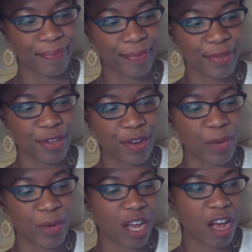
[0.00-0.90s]
you don't
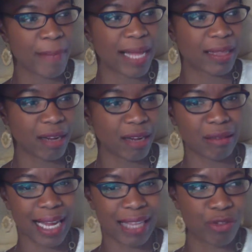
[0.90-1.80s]
want to come out there and
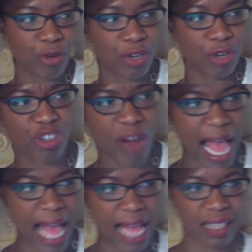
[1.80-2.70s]
like throw your
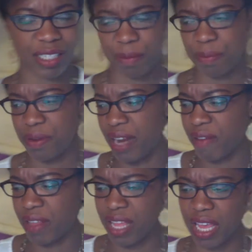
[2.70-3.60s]
trash and put
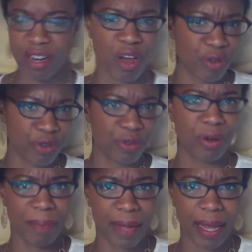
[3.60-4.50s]
everything. No, you're
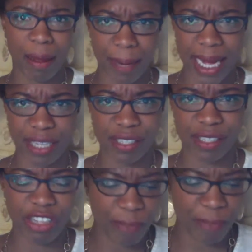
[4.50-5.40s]
going to pick up behind
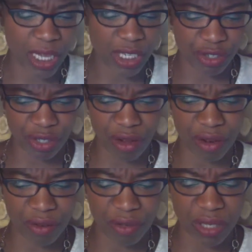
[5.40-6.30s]
yourself, because you
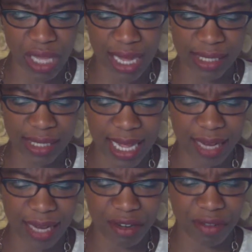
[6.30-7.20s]
start to realize
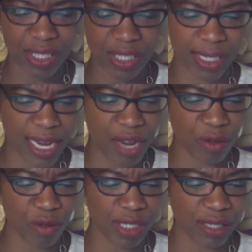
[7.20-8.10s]
that, you know, this is an
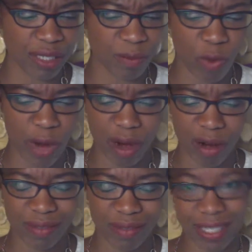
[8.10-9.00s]
ecosystem
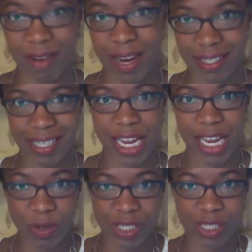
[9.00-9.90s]
where, is that right? This is an
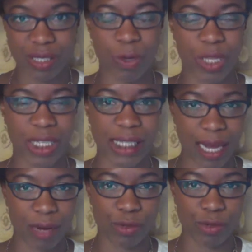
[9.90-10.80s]
ecosystem where these
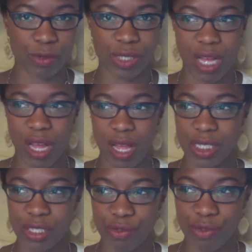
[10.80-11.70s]
animals, this
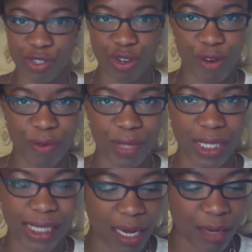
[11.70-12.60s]
is a reserve where
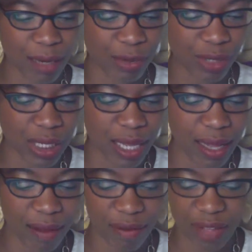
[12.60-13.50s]
these animals
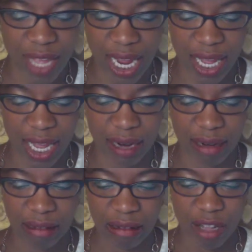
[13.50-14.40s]
live,
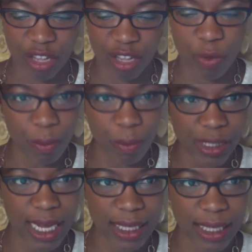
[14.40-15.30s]
and you want to
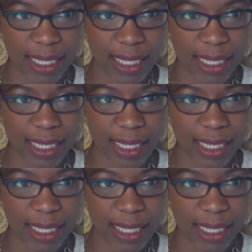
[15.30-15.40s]
protect that